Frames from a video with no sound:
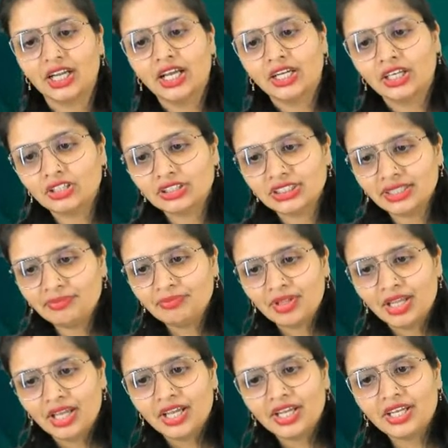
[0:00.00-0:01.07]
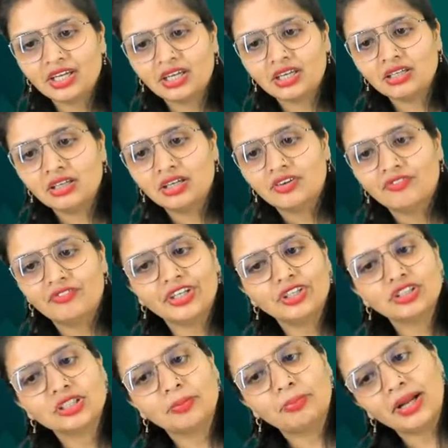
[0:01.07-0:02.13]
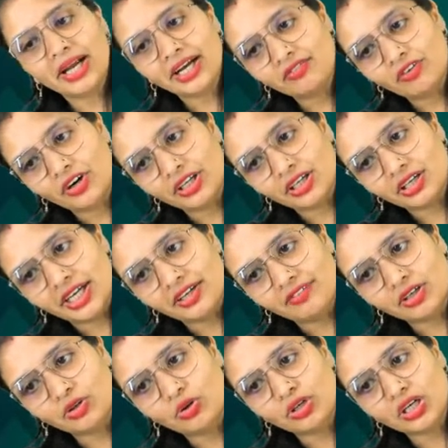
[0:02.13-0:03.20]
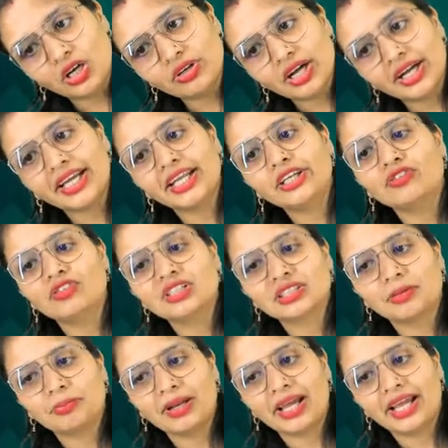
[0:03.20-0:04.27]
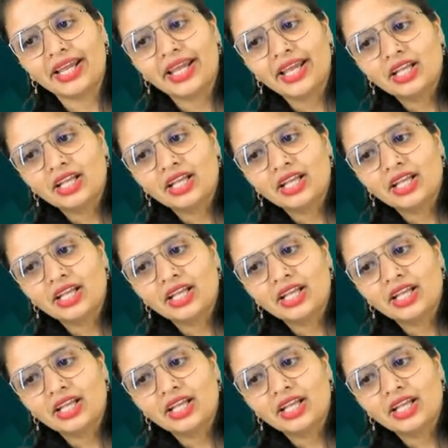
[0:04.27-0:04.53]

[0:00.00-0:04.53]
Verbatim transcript: Now see, here when you supplied water, it will go down, again you will supply.